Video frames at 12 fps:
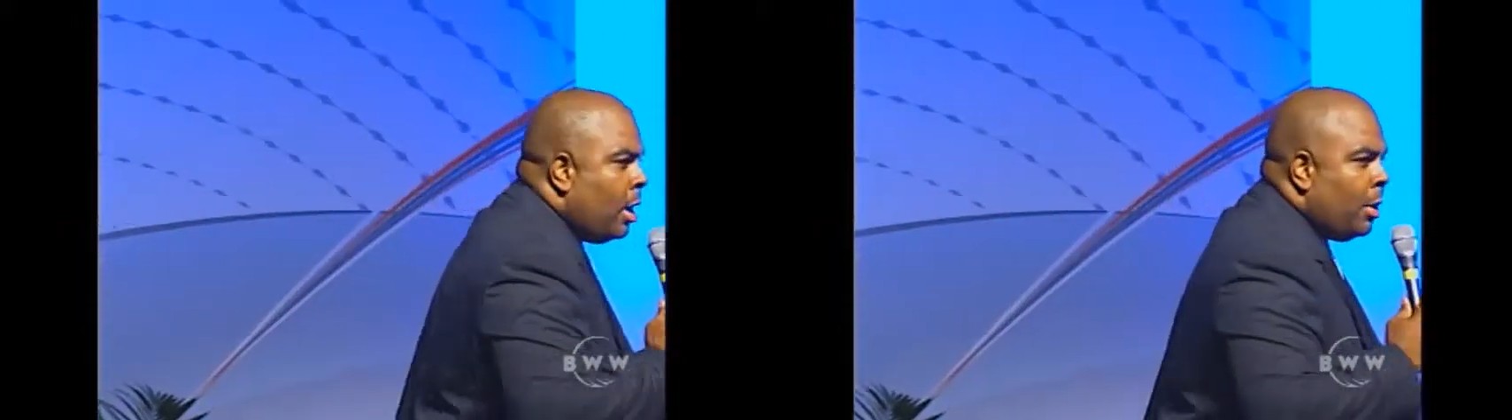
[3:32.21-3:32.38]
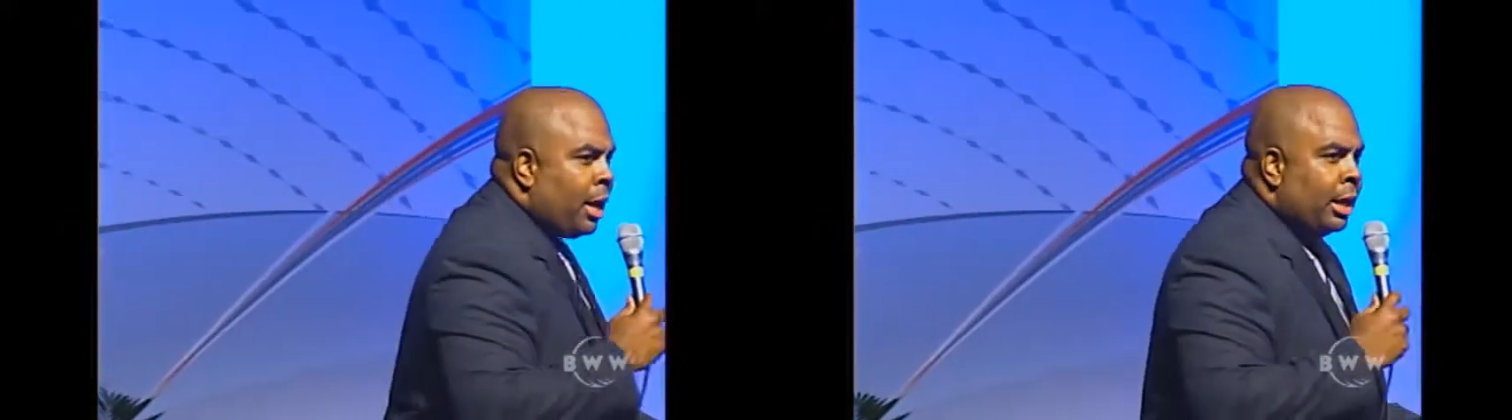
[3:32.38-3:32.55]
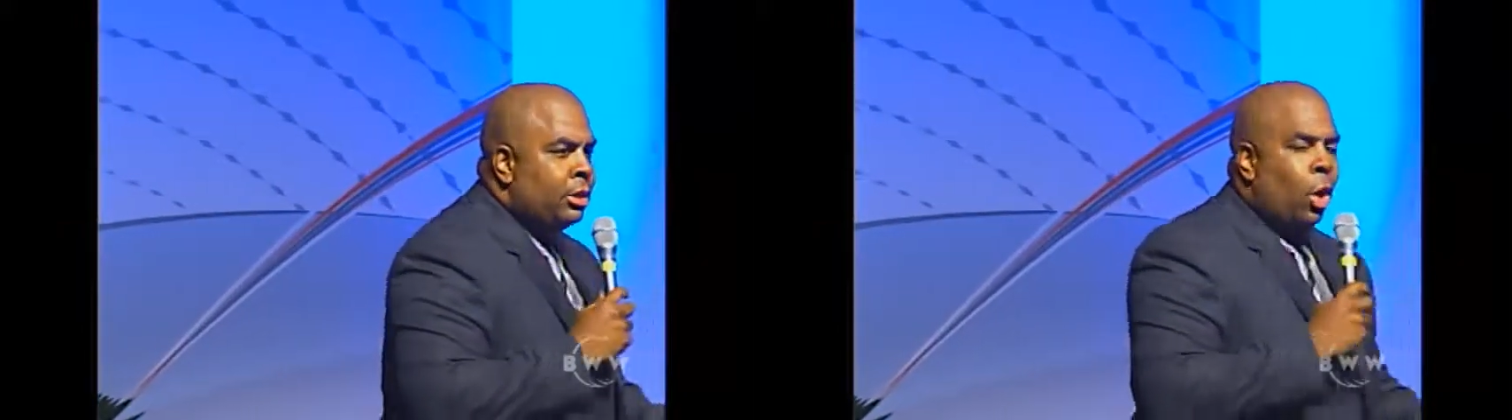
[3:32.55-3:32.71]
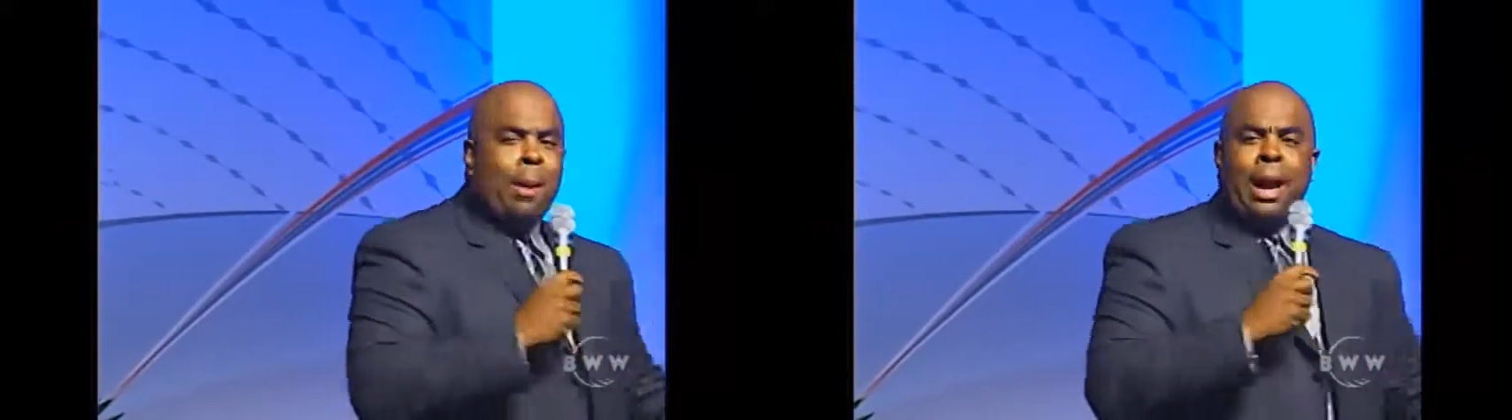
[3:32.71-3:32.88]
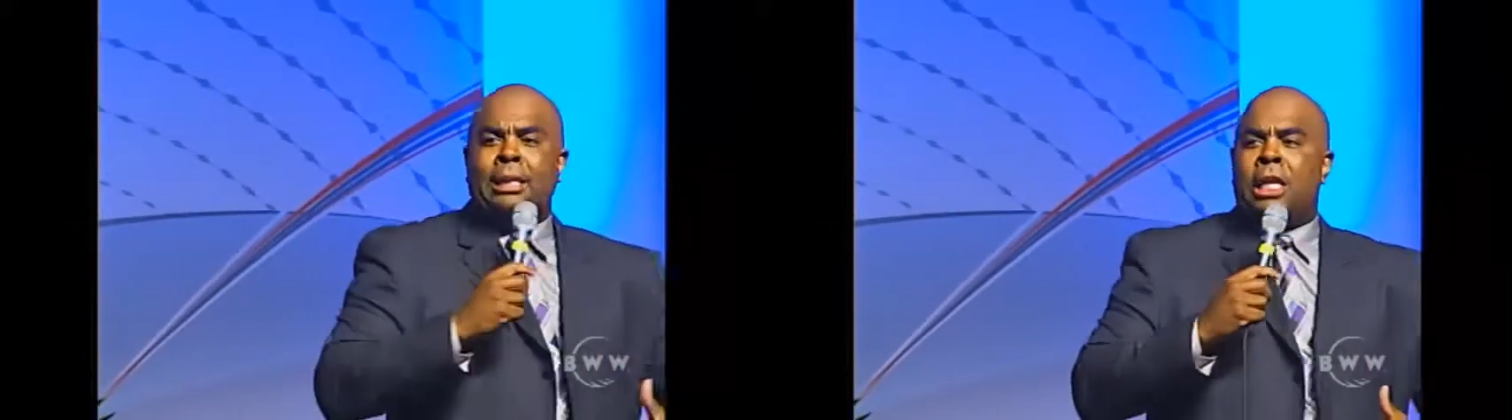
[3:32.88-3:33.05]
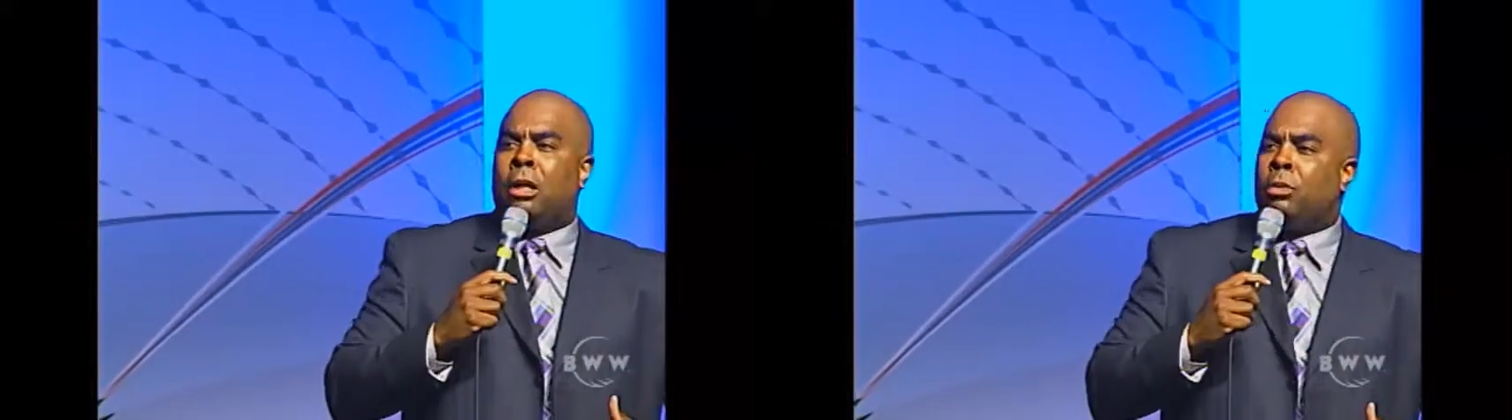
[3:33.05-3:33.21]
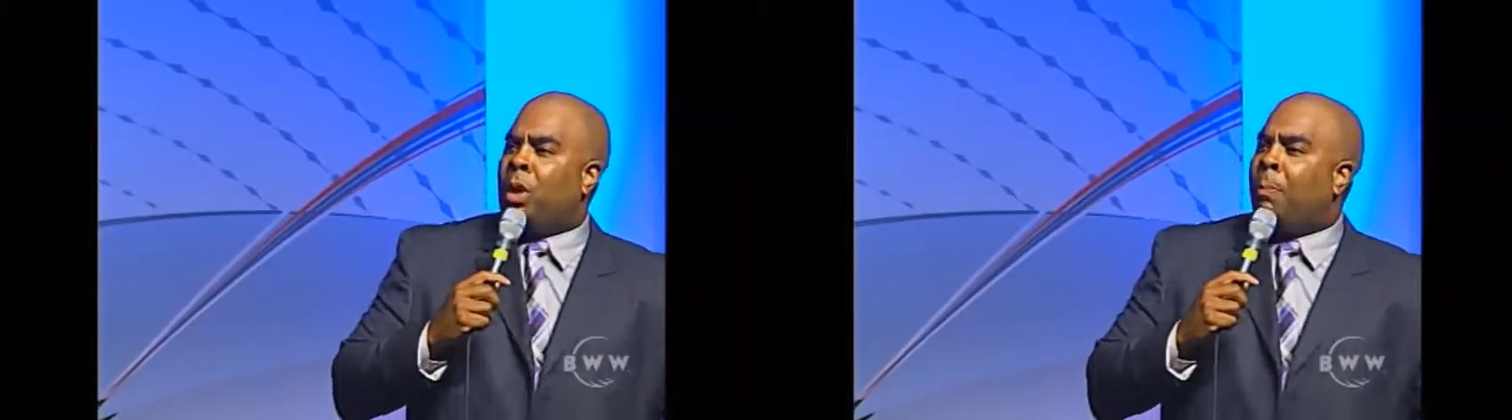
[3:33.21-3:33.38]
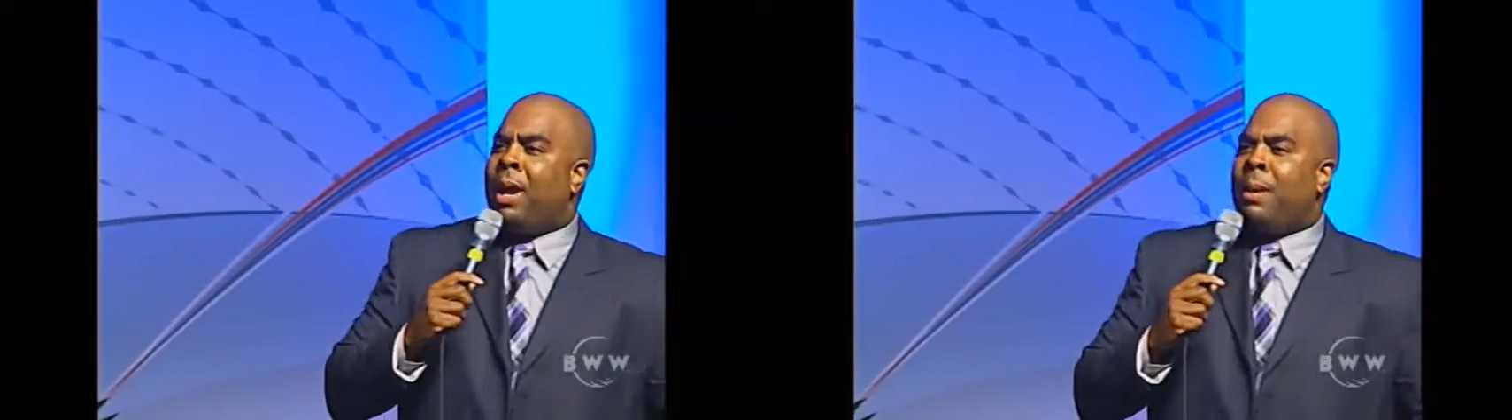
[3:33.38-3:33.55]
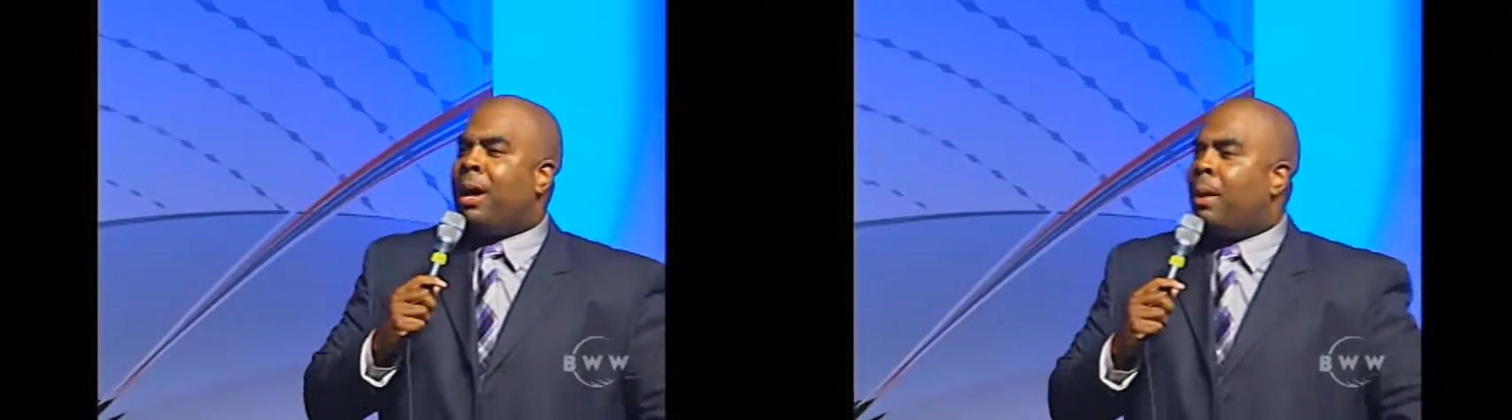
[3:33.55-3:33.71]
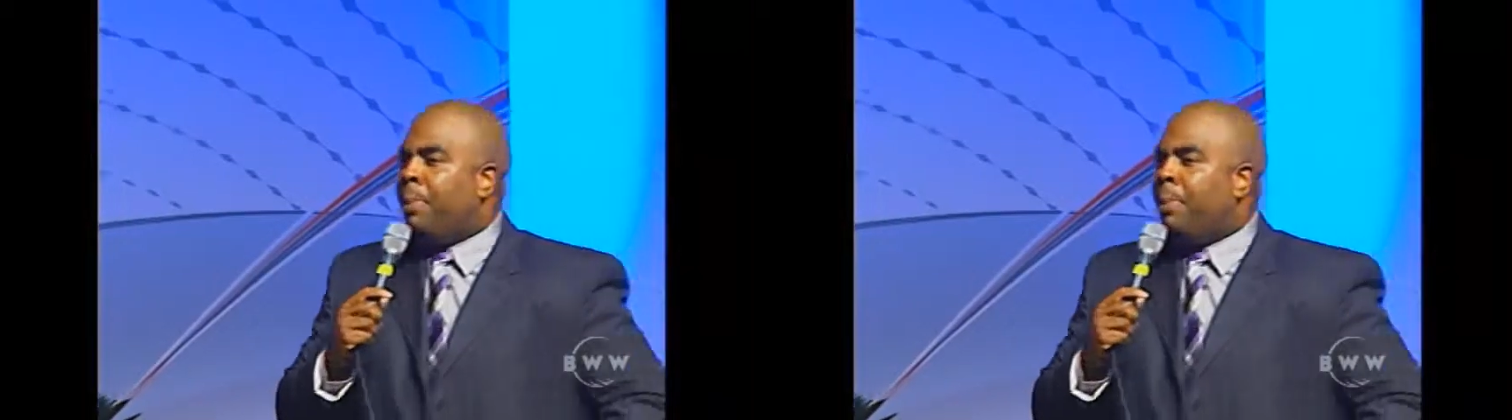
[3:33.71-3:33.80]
because nobody tells me where to pay my